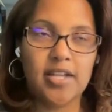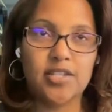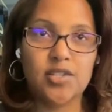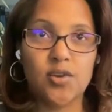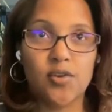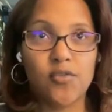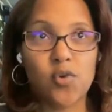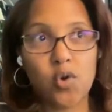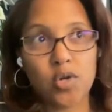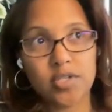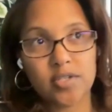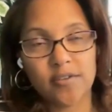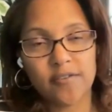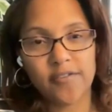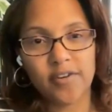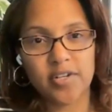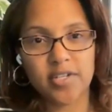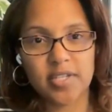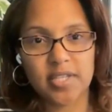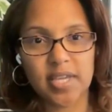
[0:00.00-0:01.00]
And so, of course, the
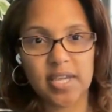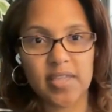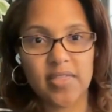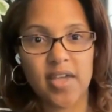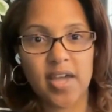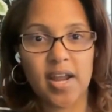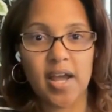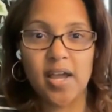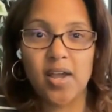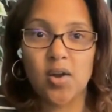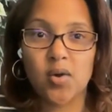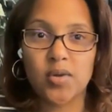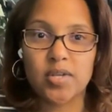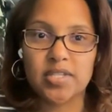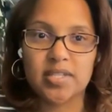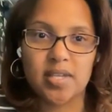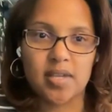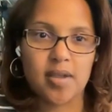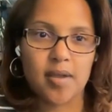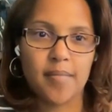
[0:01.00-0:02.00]
first thing that I
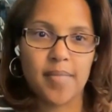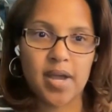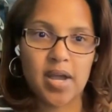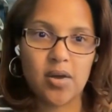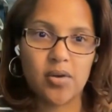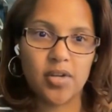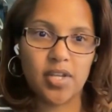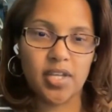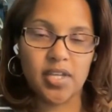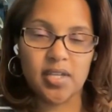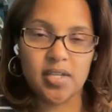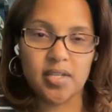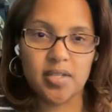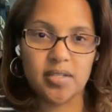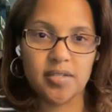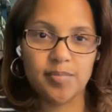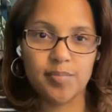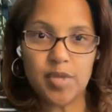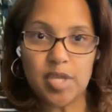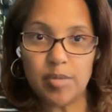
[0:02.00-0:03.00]
always think about
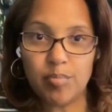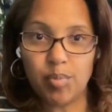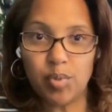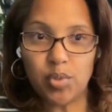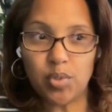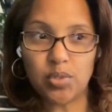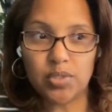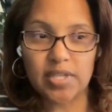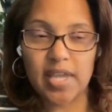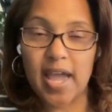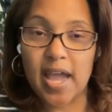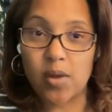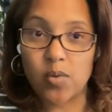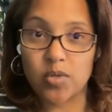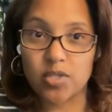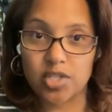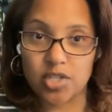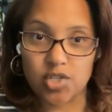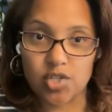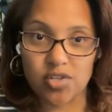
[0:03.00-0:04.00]
is people's
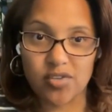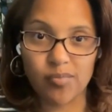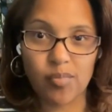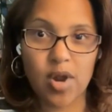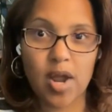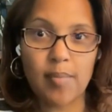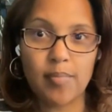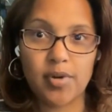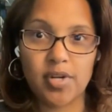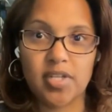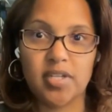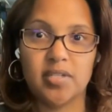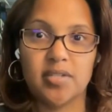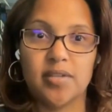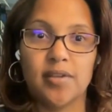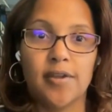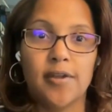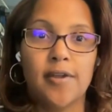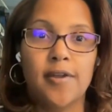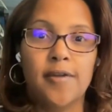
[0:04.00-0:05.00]
acquisition of
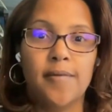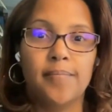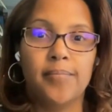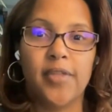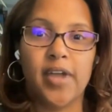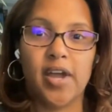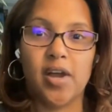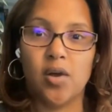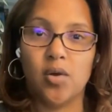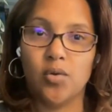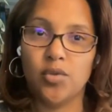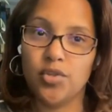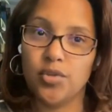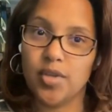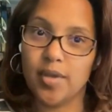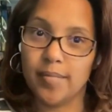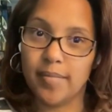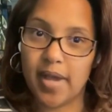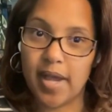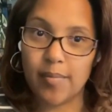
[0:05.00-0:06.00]
properties. Now,
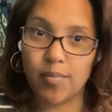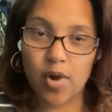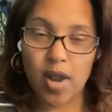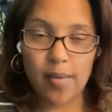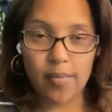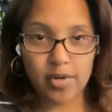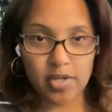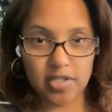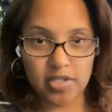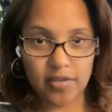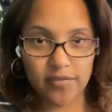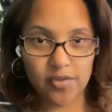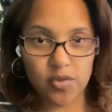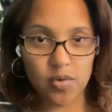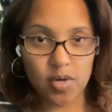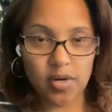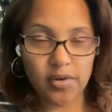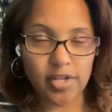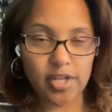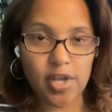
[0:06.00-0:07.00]
you can buy properties if
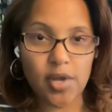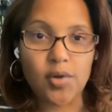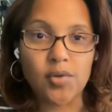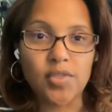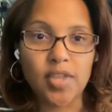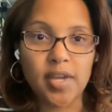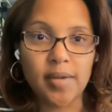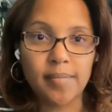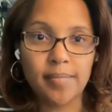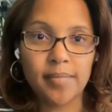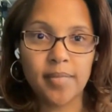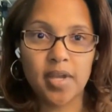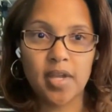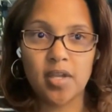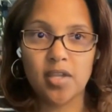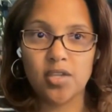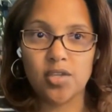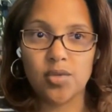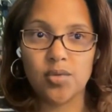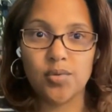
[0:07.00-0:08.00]
you already own them.
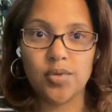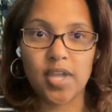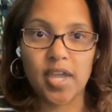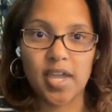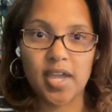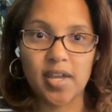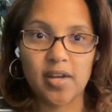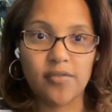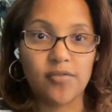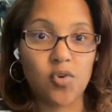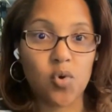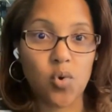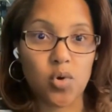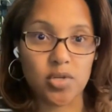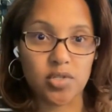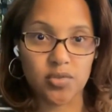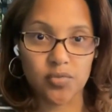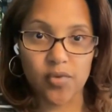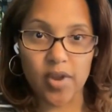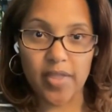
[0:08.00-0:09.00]
You can, of
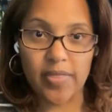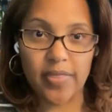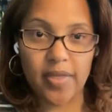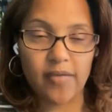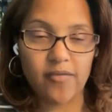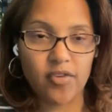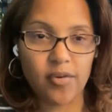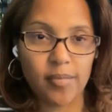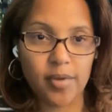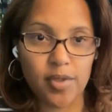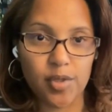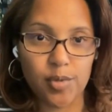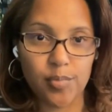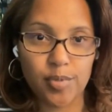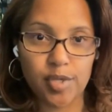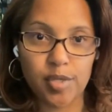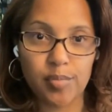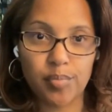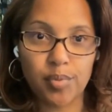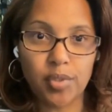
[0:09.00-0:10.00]
course, rent them from other
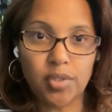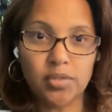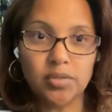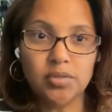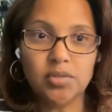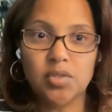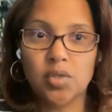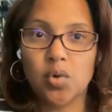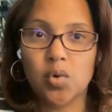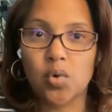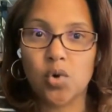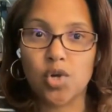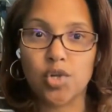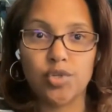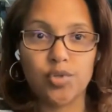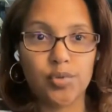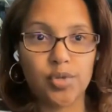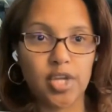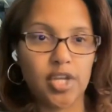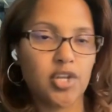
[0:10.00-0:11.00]
people, or
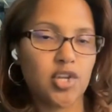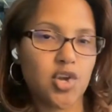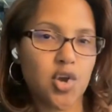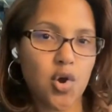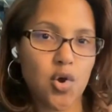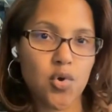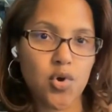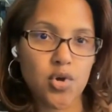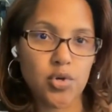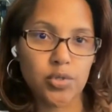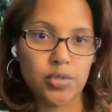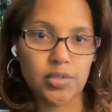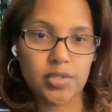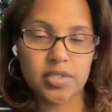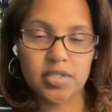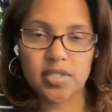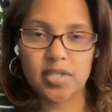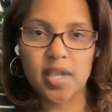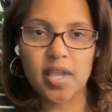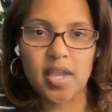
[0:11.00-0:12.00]
you can
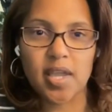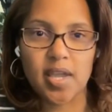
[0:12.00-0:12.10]
co-host